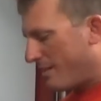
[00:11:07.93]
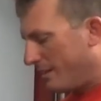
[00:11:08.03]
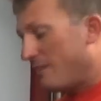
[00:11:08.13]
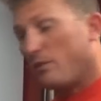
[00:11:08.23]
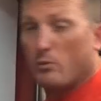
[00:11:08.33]

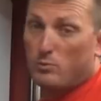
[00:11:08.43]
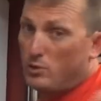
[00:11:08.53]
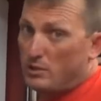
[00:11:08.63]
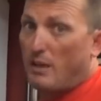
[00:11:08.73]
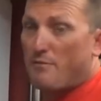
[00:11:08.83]
leaving you
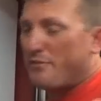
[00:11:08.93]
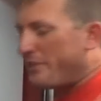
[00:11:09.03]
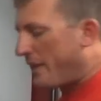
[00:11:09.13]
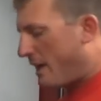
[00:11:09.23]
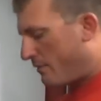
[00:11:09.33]
just that
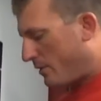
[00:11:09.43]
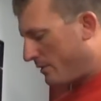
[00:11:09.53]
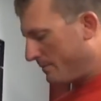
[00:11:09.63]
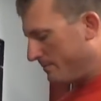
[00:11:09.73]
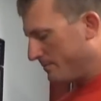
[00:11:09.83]
flavor.
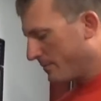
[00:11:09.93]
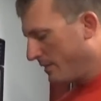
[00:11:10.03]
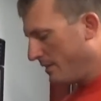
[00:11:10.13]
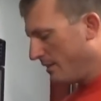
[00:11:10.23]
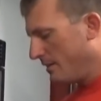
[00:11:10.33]

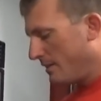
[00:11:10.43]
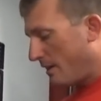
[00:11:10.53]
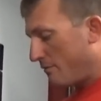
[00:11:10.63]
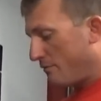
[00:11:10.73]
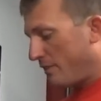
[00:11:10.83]

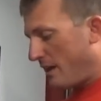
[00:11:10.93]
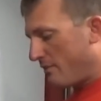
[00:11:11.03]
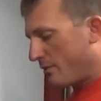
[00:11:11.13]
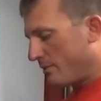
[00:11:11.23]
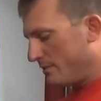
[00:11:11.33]
That
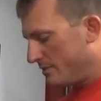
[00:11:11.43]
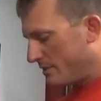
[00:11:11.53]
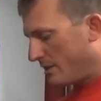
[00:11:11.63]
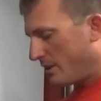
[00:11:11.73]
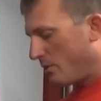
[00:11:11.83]
flavor is
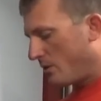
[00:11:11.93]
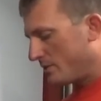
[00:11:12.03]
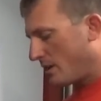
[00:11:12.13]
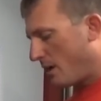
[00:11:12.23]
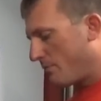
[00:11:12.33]
going to go on
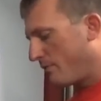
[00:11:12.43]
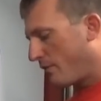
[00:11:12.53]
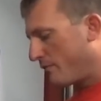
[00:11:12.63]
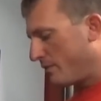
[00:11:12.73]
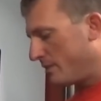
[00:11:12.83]
top of
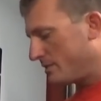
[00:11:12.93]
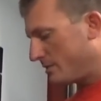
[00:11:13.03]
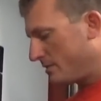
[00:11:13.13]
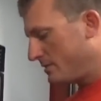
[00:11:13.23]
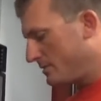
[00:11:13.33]
our venison.